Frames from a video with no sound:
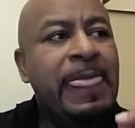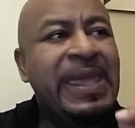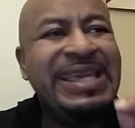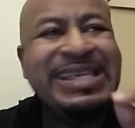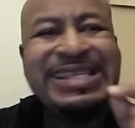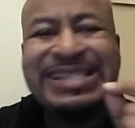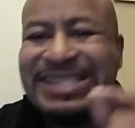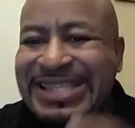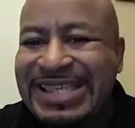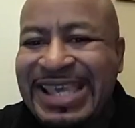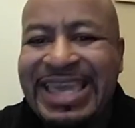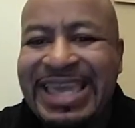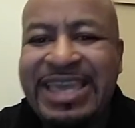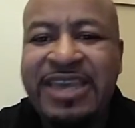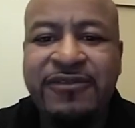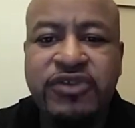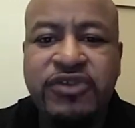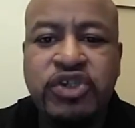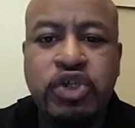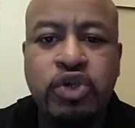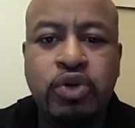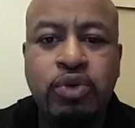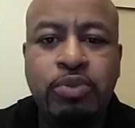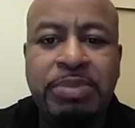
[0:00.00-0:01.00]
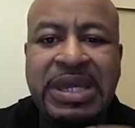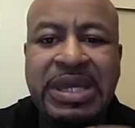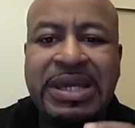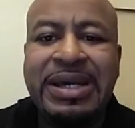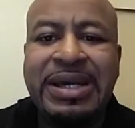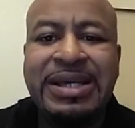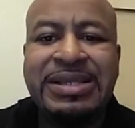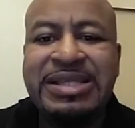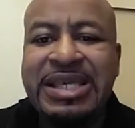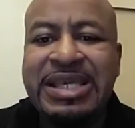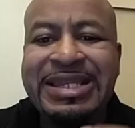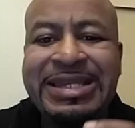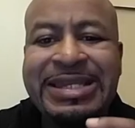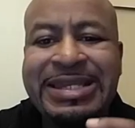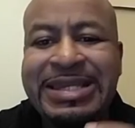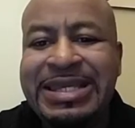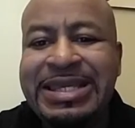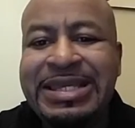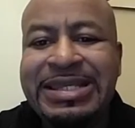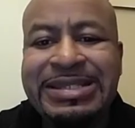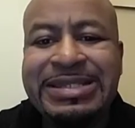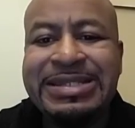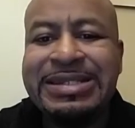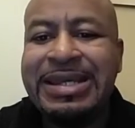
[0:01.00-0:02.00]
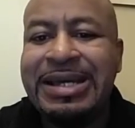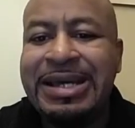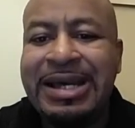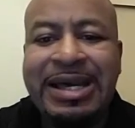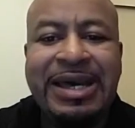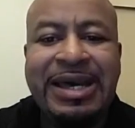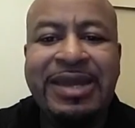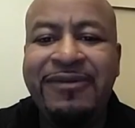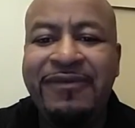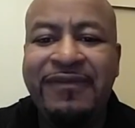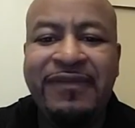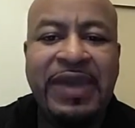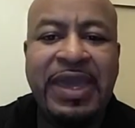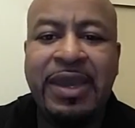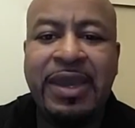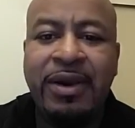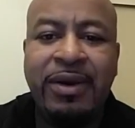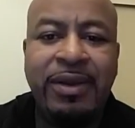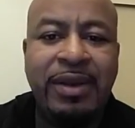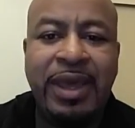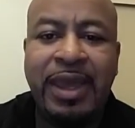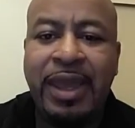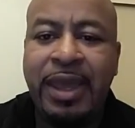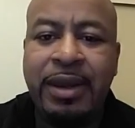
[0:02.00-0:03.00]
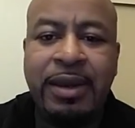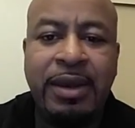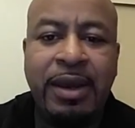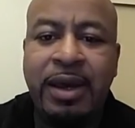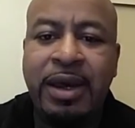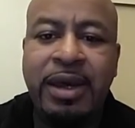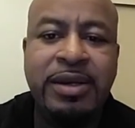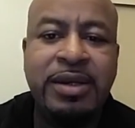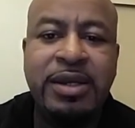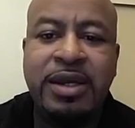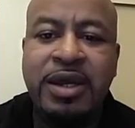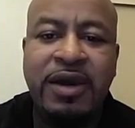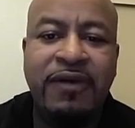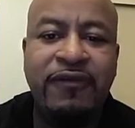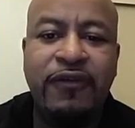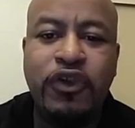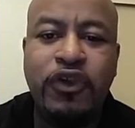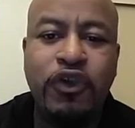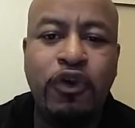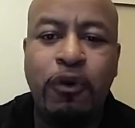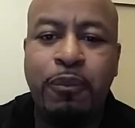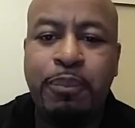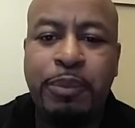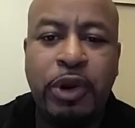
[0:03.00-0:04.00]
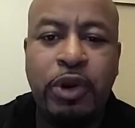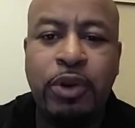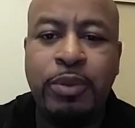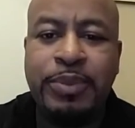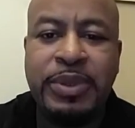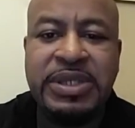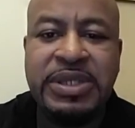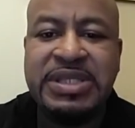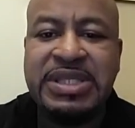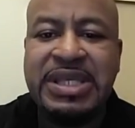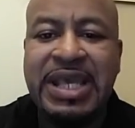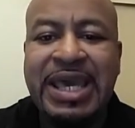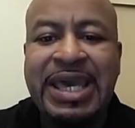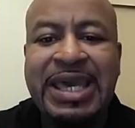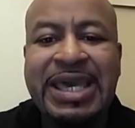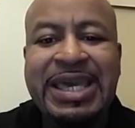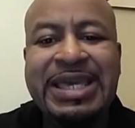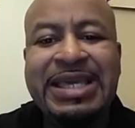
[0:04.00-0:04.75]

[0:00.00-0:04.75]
he saved you because he needs to unveil and uncover your purpose